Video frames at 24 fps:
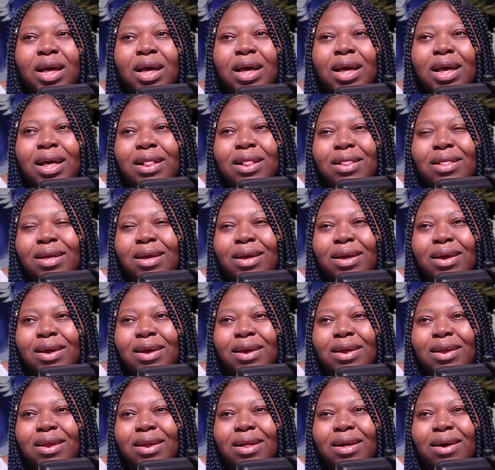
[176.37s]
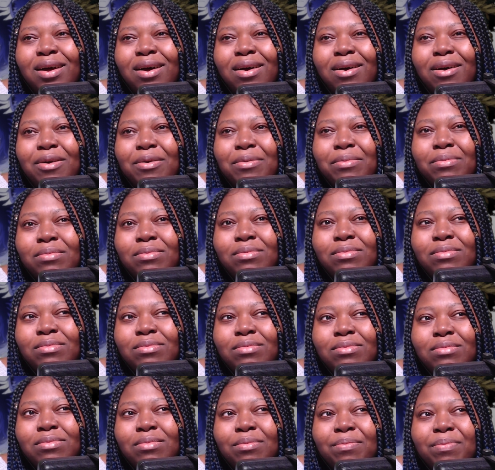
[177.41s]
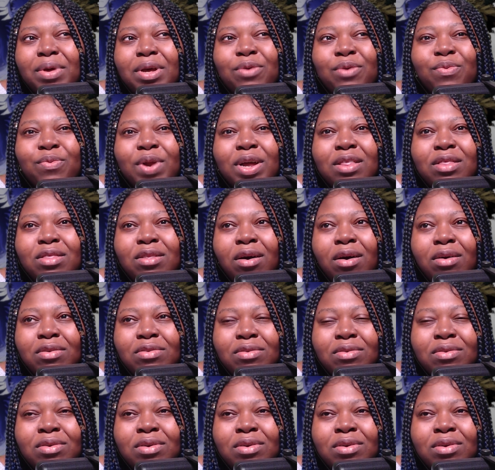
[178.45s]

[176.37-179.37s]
And then Big Red Dot.